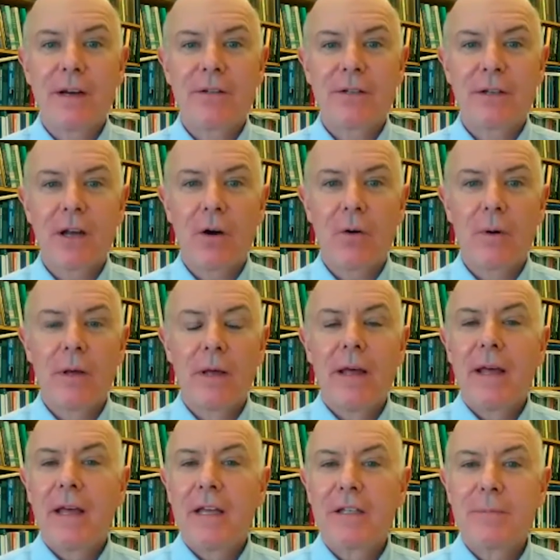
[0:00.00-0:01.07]
years ago,
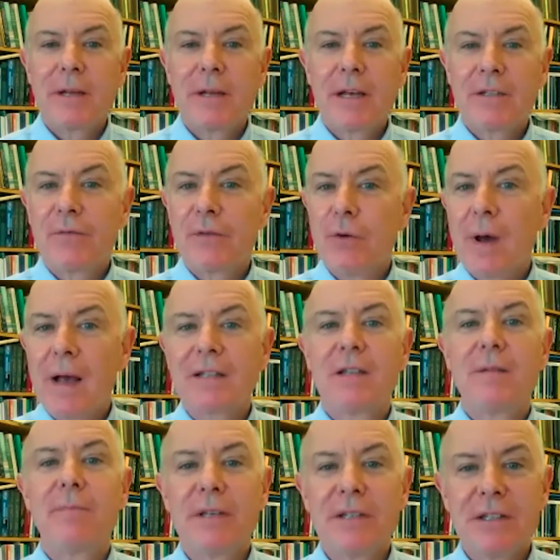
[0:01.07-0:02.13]
is because if you ask
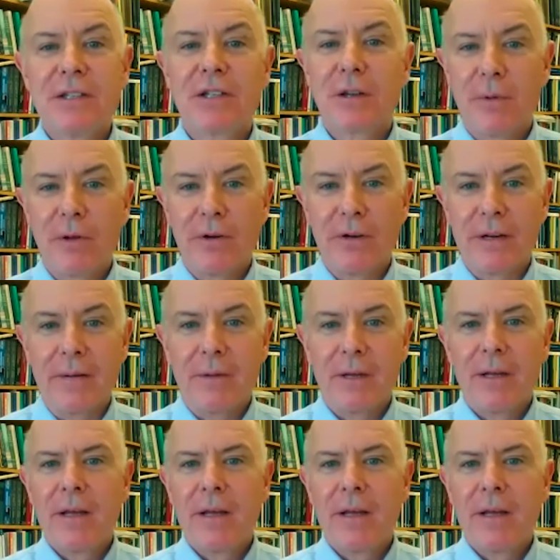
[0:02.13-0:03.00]
the business community,